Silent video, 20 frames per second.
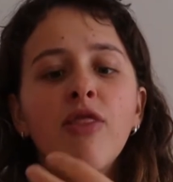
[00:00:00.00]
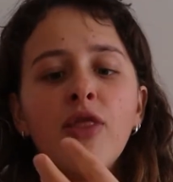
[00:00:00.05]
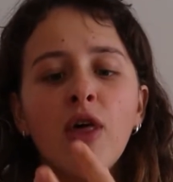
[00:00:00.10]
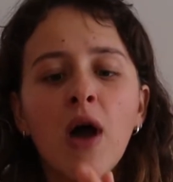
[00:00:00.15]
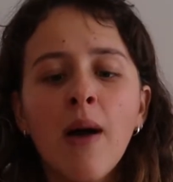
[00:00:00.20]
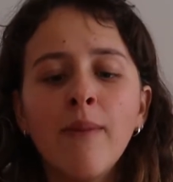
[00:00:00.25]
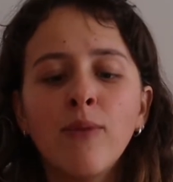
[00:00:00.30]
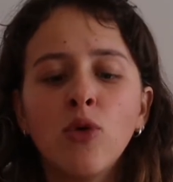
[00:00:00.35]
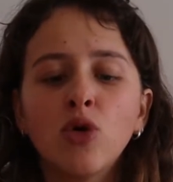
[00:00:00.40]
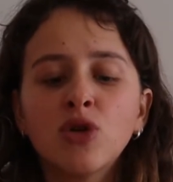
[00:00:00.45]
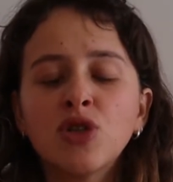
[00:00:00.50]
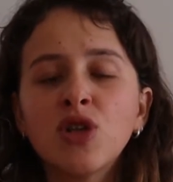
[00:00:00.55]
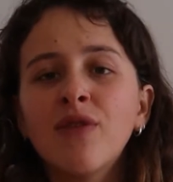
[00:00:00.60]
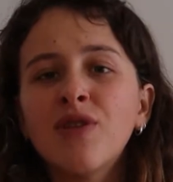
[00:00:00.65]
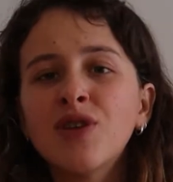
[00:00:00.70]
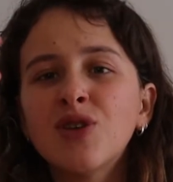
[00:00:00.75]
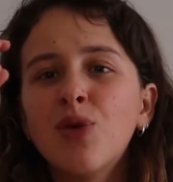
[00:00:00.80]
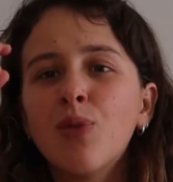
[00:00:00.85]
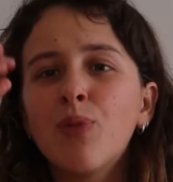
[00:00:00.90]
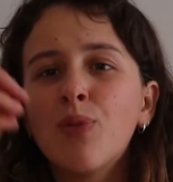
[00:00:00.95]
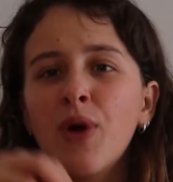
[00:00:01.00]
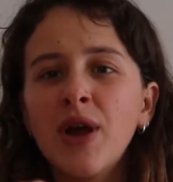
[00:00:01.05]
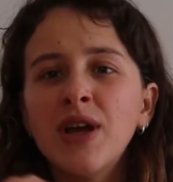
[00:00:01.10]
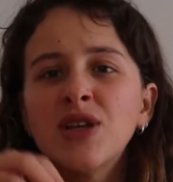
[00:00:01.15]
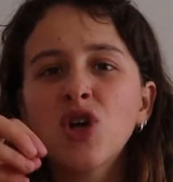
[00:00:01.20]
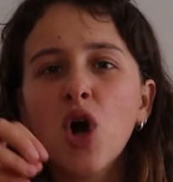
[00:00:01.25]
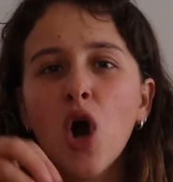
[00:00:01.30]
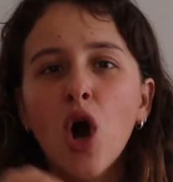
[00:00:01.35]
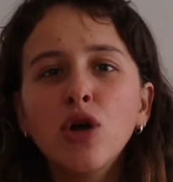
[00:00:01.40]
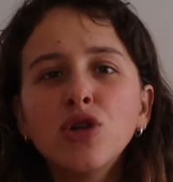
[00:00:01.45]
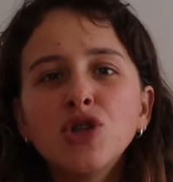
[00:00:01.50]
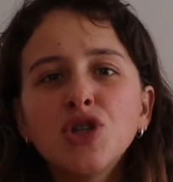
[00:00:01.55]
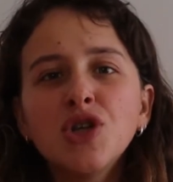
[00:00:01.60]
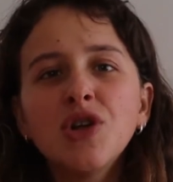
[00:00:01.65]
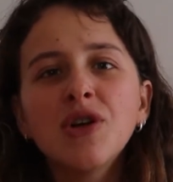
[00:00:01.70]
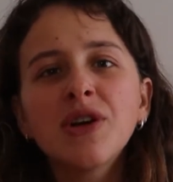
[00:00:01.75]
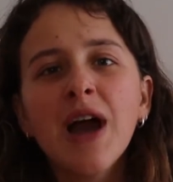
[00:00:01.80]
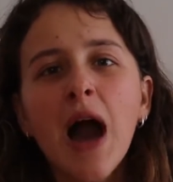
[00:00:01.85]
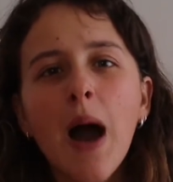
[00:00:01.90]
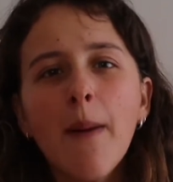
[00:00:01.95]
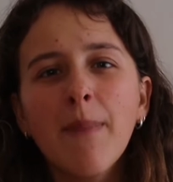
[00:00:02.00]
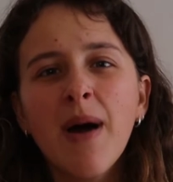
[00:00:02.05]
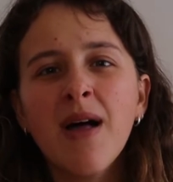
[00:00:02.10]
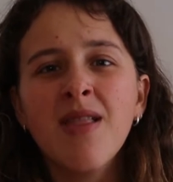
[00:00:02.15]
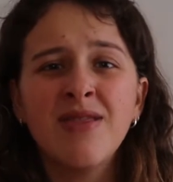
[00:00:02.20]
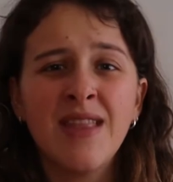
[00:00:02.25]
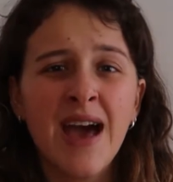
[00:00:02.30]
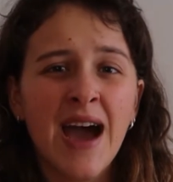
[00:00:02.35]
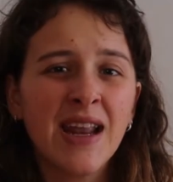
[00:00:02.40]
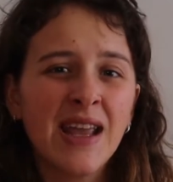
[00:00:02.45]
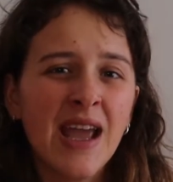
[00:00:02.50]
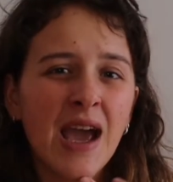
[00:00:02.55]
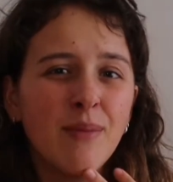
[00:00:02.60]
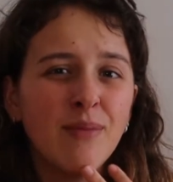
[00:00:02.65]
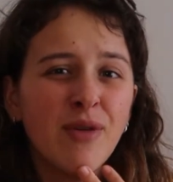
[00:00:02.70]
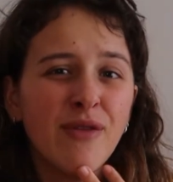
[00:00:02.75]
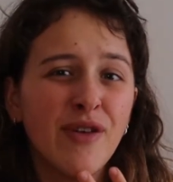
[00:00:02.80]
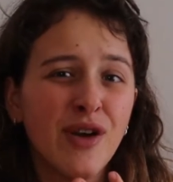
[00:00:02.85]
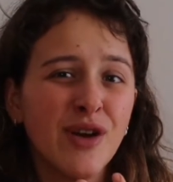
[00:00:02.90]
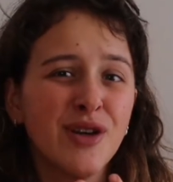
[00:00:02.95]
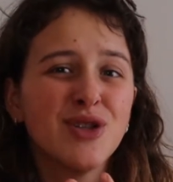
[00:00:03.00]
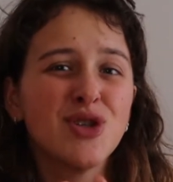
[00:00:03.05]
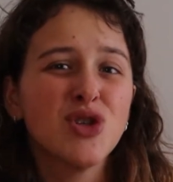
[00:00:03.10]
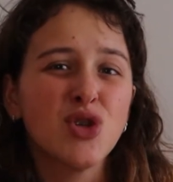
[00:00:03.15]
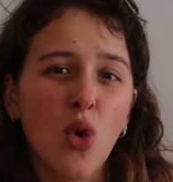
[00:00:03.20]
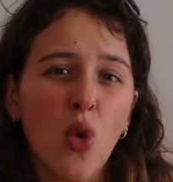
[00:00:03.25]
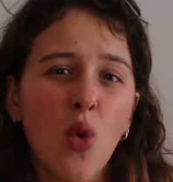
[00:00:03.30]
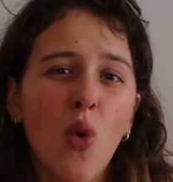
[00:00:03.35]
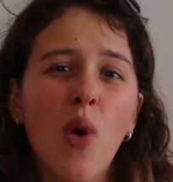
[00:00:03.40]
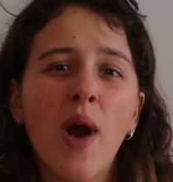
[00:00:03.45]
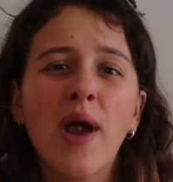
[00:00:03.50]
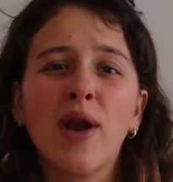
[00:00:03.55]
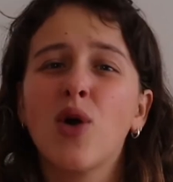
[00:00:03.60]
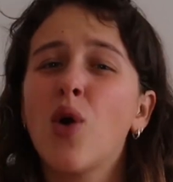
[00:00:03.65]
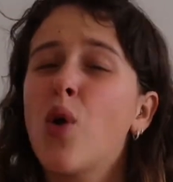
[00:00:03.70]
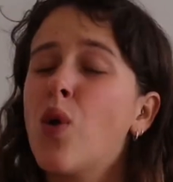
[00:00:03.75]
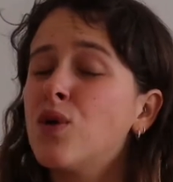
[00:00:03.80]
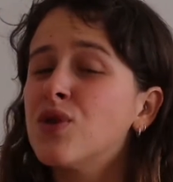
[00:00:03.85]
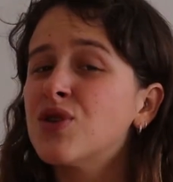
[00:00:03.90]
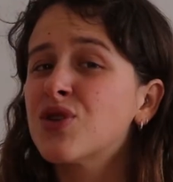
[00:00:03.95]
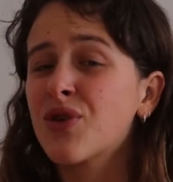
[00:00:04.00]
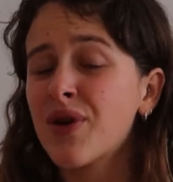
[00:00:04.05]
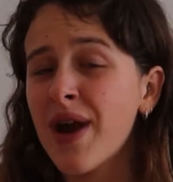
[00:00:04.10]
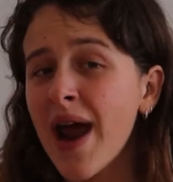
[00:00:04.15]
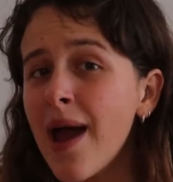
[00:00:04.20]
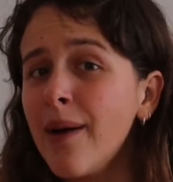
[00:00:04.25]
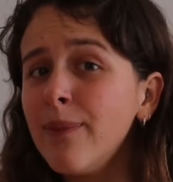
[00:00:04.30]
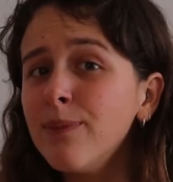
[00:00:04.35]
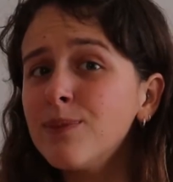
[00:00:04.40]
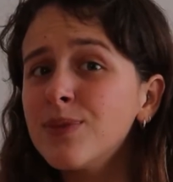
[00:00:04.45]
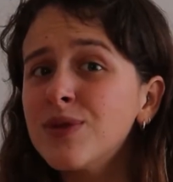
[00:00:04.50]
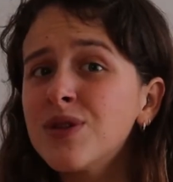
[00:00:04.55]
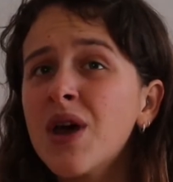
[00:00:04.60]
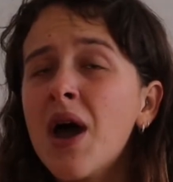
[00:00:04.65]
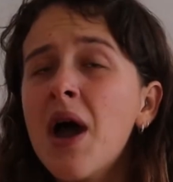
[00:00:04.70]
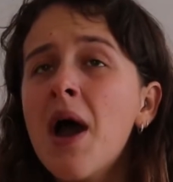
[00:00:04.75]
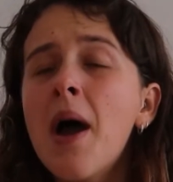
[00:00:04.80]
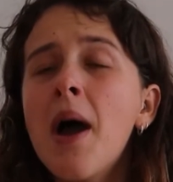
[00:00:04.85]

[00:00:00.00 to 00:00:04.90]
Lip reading: your cervix will press onto your cup, and that can be very sore and cause cramps.